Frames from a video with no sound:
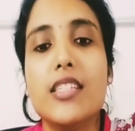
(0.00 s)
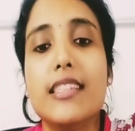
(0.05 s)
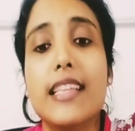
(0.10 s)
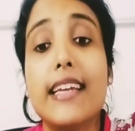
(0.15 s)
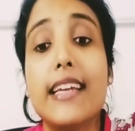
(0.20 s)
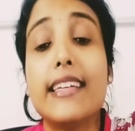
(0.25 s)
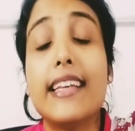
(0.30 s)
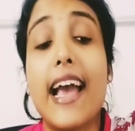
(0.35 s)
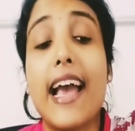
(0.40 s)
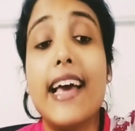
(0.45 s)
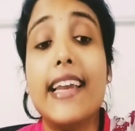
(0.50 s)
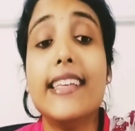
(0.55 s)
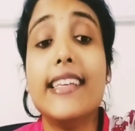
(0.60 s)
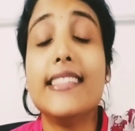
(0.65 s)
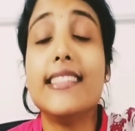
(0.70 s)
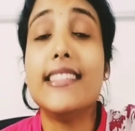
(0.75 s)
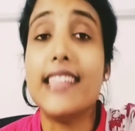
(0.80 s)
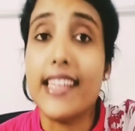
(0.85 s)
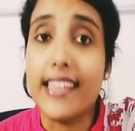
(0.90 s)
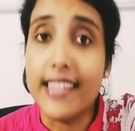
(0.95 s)
that carries
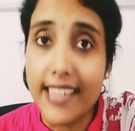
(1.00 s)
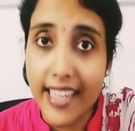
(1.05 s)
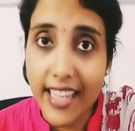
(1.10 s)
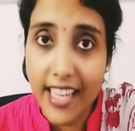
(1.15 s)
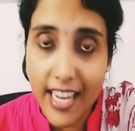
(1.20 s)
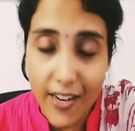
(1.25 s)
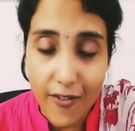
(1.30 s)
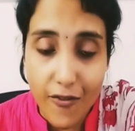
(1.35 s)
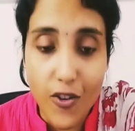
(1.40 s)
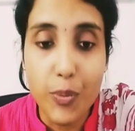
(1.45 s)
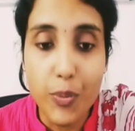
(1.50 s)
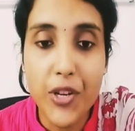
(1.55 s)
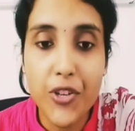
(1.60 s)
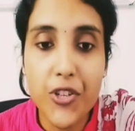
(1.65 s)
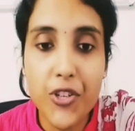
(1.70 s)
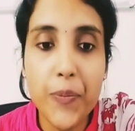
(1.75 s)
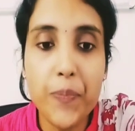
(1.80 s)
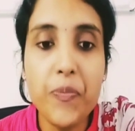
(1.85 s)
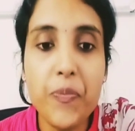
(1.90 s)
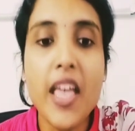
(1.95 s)
genetic
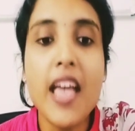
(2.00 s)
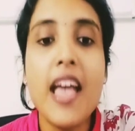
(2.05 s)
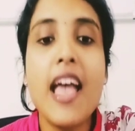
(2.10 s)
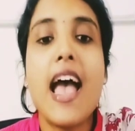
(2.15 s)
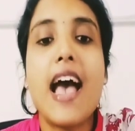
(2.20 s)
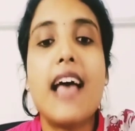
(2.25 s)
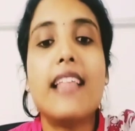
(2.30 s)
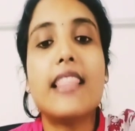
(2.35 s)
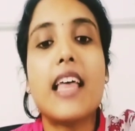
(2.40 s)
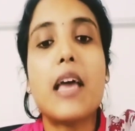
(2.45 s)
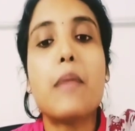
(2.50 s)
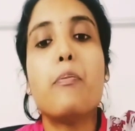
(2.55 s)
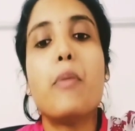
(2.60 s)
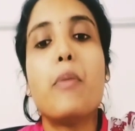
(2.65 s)
information and that